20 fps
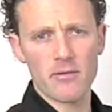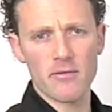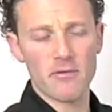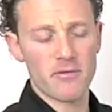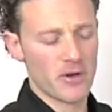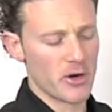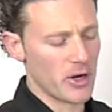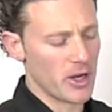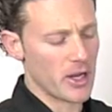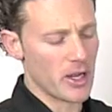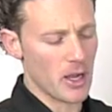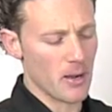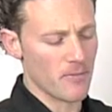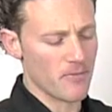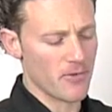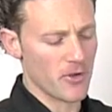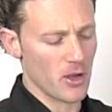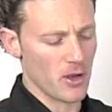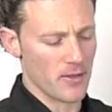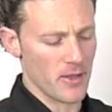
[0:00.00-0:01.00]
very
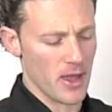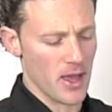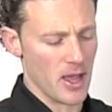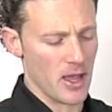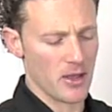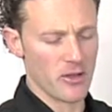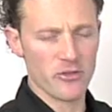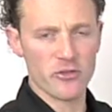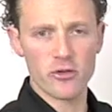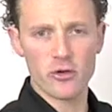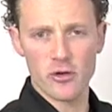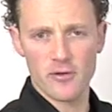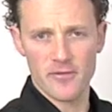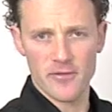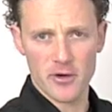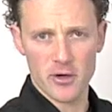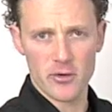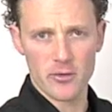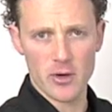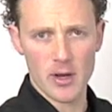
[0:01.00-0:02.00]
comfy on the hands, good
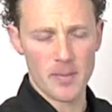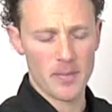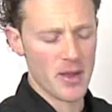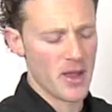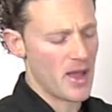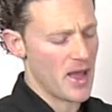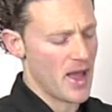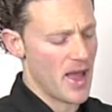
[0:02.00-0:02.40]
for grip,